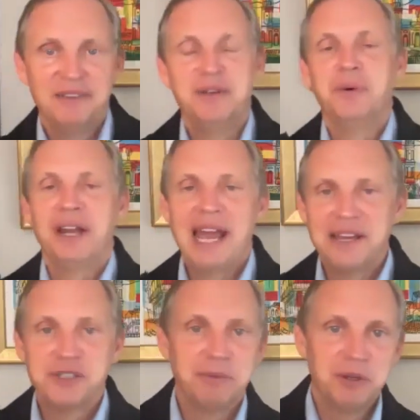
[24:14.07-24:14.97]
if you want to
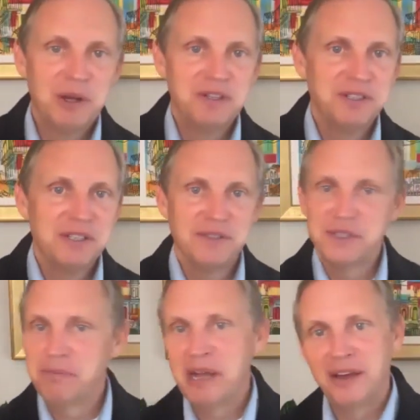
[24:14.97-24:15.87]
ask some
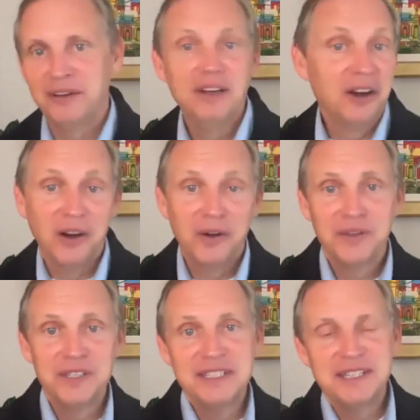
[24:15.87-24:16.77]
questions about all
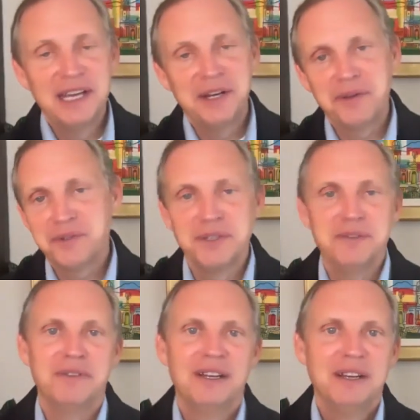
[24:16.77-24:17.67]
the details of